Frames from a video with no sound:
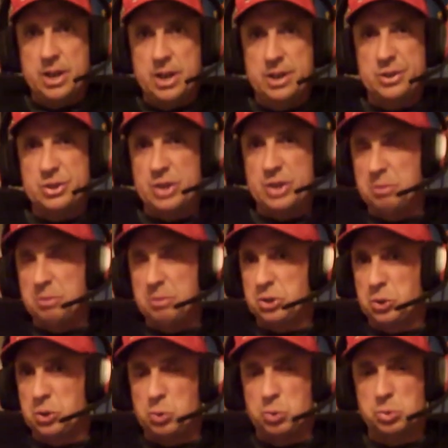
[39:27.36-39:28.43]
some
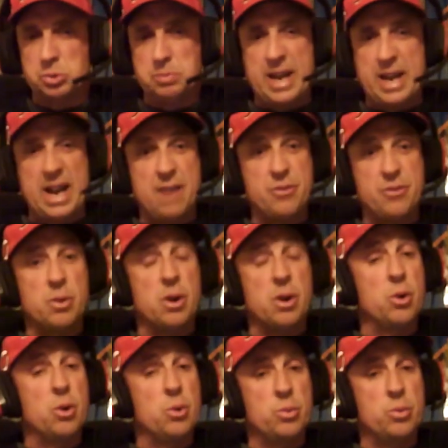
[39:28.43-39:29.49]
schools may have their
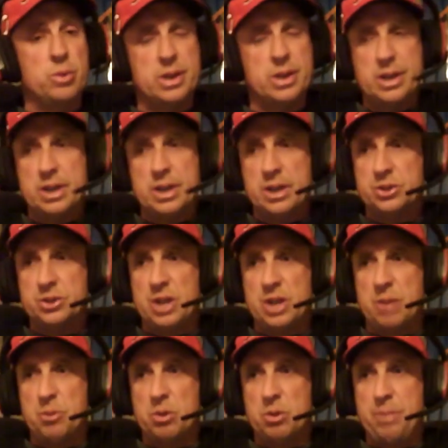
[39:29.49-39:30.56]
own
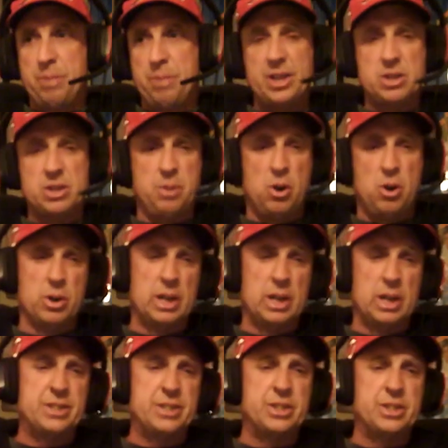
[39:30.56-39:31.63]
summer baseball, or at
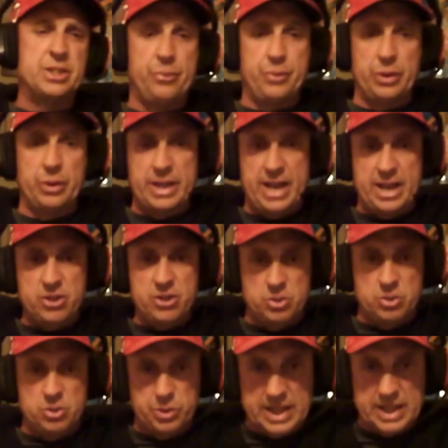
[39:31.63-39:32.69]
least an
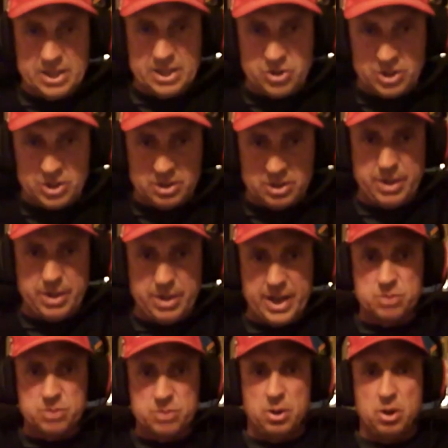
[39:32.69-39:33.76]
affiliation with Legion
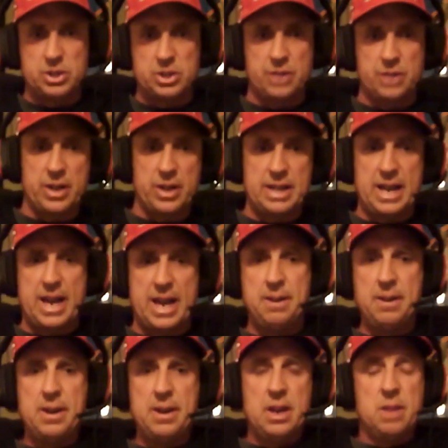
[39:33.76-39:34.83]
baseball, stuff like that.
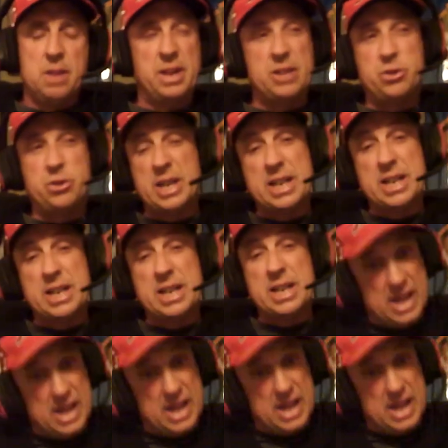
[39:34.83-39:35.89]
But as you get into
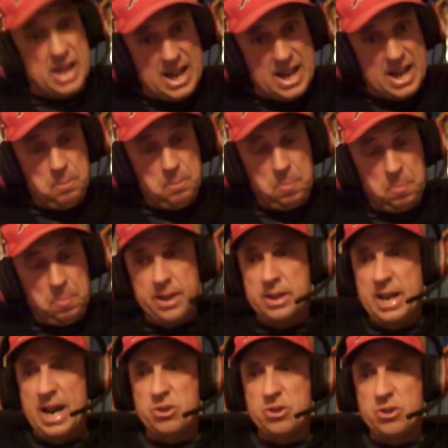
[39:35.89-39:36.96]
July,
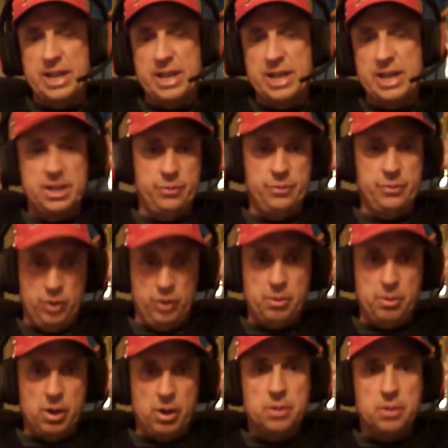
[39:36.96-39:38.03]
now you're getting into
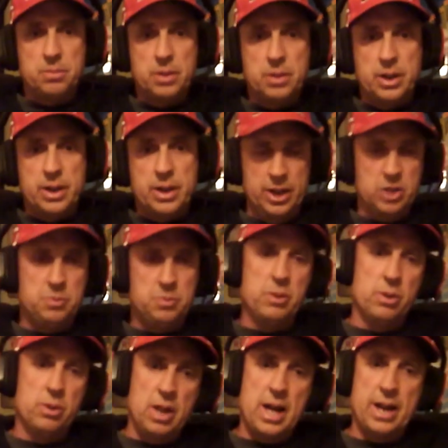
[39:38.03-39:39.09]
football. And let's be
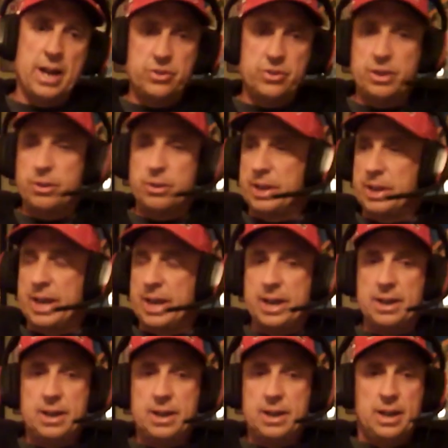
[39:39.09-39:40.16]
real honest here,
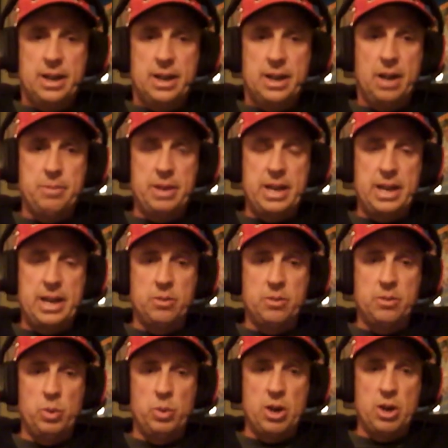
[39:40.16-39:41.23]
okay? I mean,
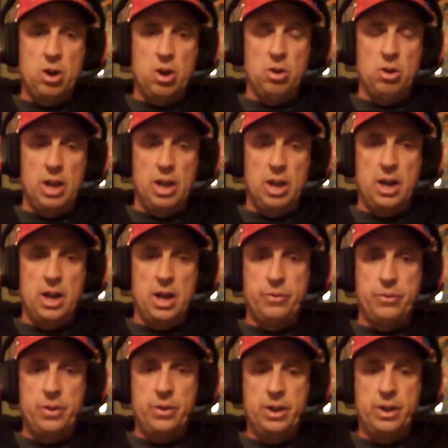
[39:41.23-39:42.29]
we all
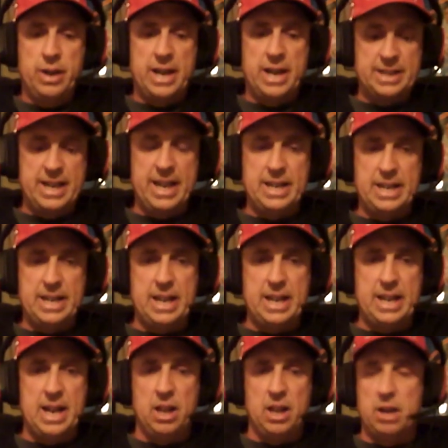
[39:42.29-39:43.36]
love, as an AD,
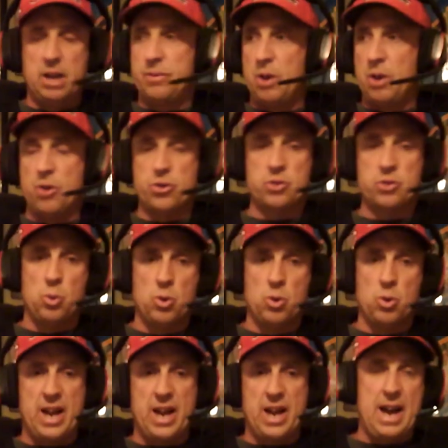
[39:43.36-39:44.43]
I love all the
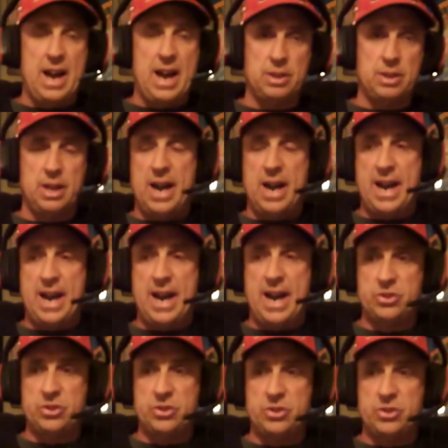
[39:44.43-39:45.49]
sports. I
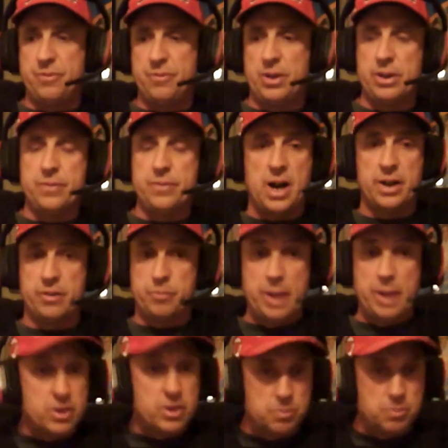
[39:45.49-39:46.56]
actually am very fond of
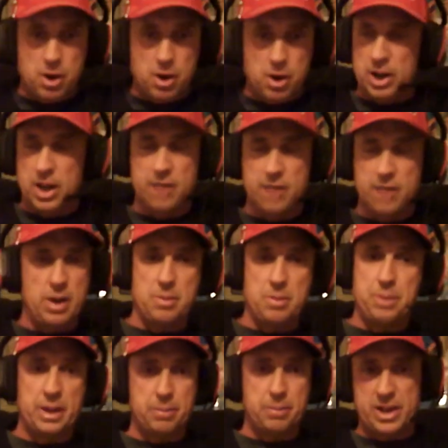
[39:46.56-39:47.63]
baseball. I'm a
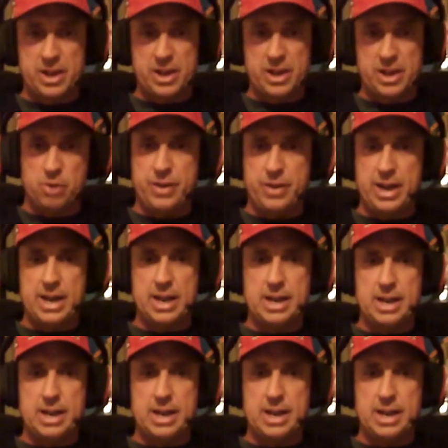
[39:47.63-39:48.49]
big baseball fan.